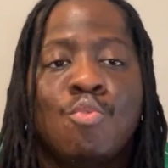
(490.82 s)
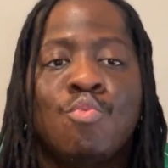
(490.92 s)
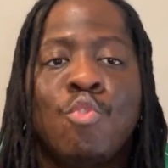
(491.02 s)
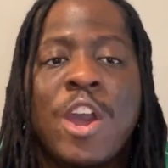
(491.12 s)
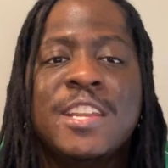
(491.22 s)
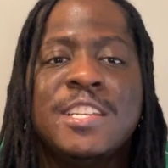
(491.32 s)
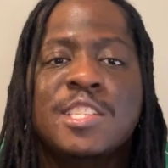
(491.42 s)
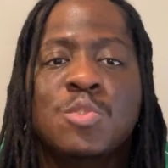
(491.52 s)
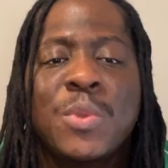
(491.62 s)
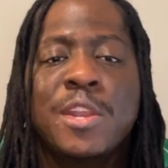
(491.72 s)
Run,
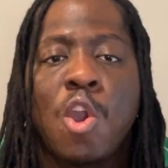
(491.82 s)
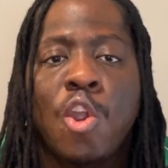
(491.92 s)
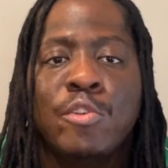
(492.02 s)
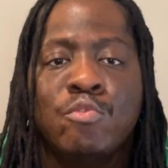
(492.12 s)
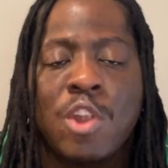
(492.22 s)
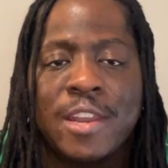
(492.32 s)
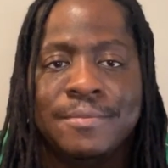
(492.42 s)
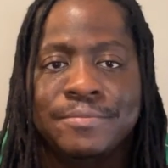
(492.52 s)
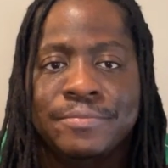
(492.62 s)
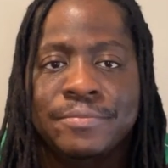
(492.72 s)
Sweetheart, Run.
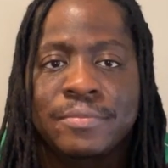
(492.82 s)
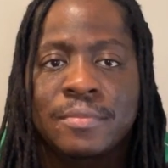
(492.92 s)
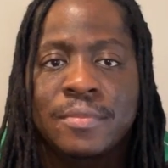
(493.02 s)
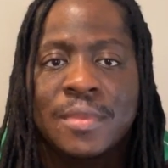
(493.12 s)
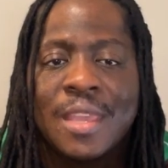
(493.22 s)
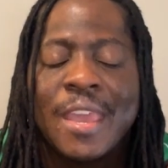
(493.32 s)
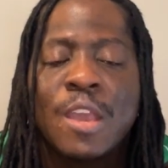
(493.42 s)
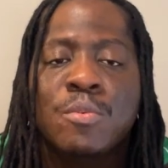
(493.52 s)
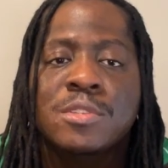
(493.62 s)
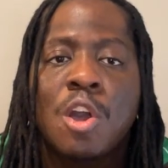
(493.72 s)

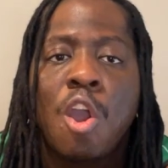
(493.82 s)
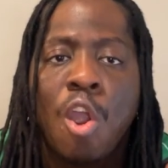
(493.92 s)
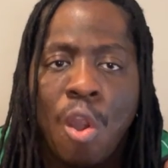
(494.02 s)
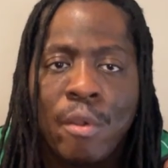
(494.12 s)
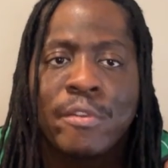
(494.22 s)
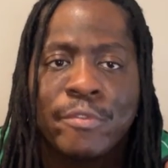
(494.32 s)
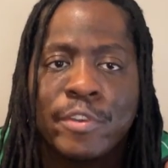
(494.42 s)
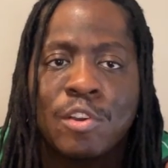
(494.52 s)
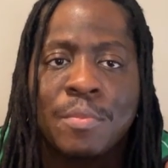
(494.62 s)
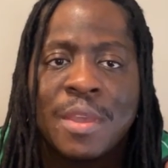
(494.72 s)
It was a horror
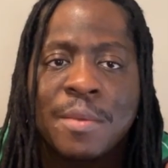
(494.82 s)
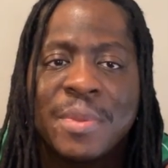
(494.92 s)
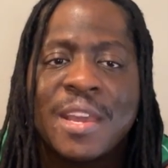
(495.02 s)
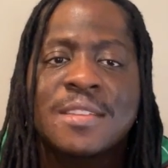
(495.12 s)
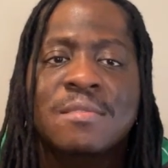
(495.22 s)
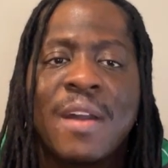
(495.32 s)
film because of